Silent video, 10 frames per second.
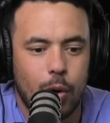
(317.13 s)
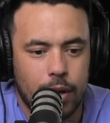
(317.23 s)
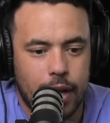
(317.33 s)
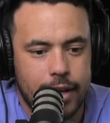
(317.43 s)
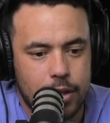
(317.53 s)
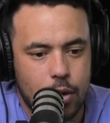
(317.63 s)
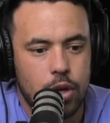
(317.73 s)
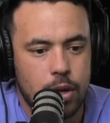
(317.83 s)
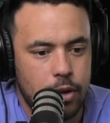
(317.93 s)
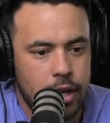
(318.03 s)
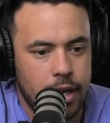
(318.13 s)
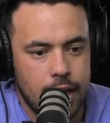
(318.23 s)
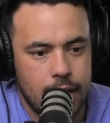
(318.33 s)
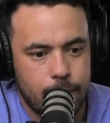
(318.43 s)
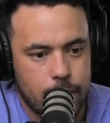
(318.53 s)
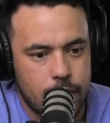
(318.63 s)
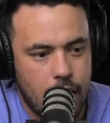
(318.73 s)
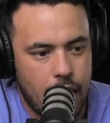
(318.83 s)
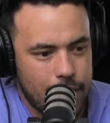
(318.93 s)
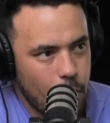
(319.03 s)
Like it's a cool community. I
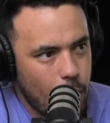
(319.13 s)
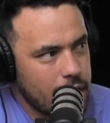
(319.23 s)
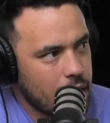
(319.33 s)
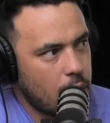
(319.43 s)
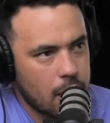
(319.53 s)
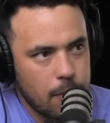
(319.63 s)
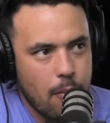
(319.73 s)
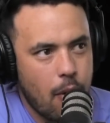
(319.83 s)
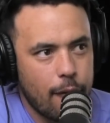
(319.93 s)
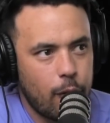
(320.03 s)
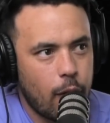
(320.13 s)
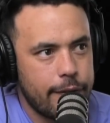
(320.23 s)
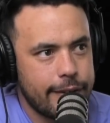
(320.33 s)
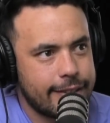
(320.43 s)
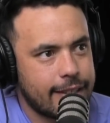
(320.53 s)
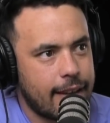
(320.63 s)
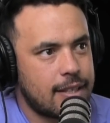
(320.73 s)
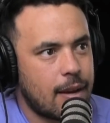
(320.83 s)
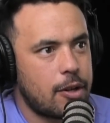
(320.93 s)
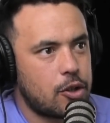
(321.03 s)
think one thing I'm going to be mindful of is if
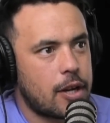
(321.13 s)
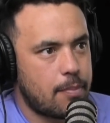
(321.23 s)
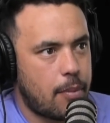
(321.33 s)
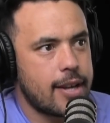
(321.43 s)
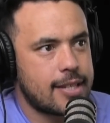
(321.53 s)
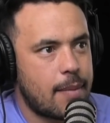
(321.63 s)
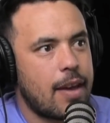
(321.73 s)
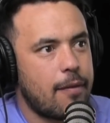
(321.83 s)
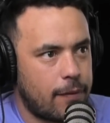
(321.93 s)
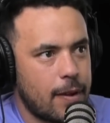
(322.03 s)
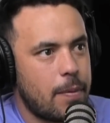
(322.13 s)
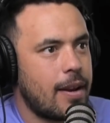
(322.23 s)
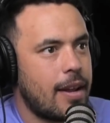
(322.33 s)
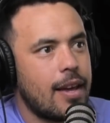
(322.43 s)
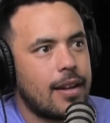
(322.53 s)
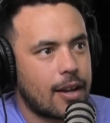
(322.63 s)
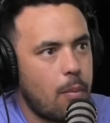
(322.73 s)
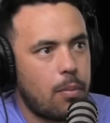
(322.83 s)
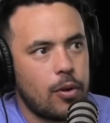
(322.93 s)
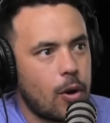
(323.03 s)
someone tries to buy something and flip it in there, like I'll
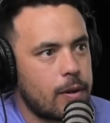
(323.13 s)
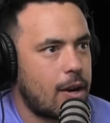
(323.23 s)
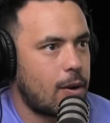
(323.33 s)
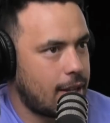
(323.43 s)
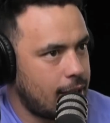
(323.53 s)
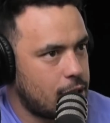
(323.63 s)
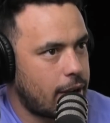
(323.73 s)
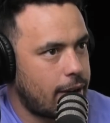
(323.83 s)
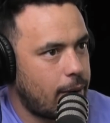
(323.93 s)
knock that on the head straight away.